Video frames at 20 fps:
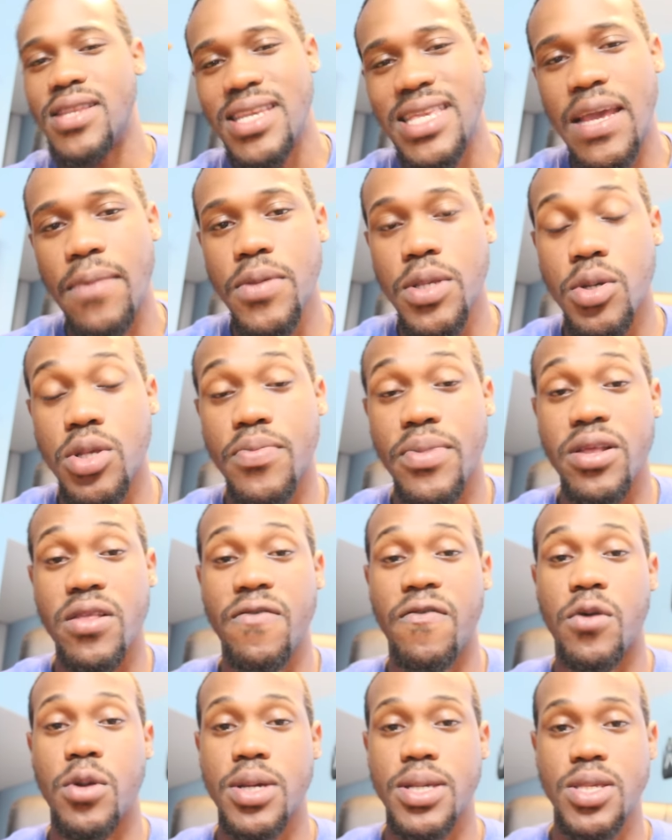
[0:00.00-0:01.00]
This episode was
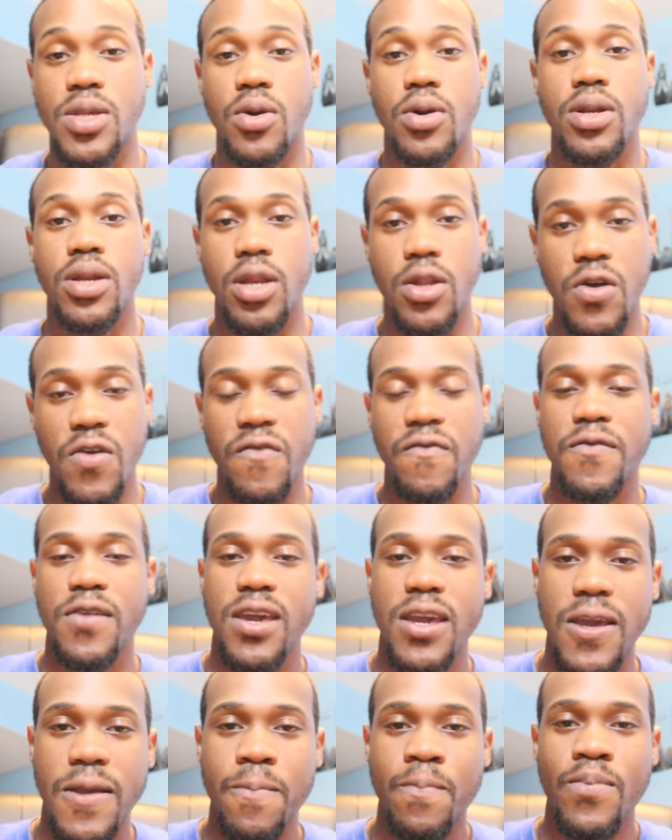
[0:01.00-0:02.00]
mainly focused on
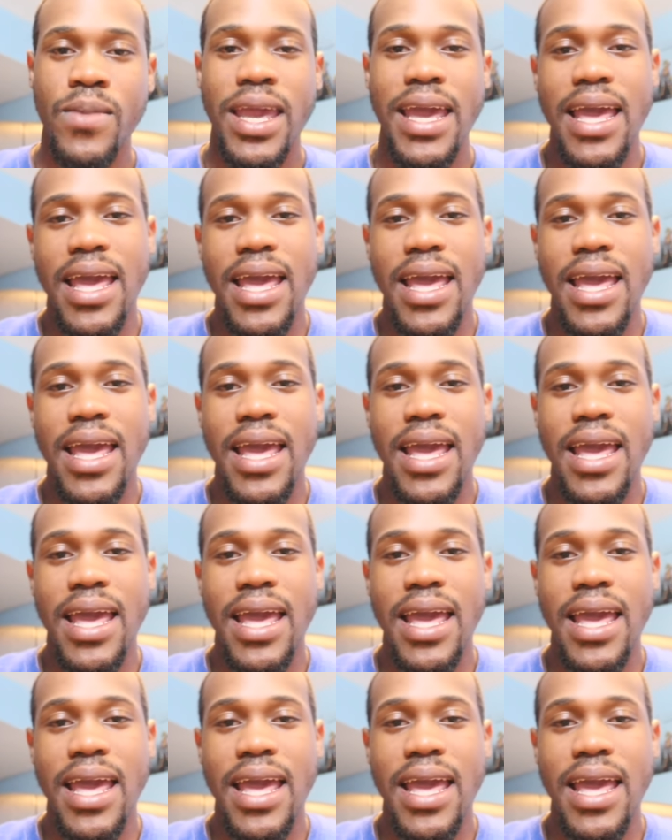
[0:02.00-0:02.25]
Luffy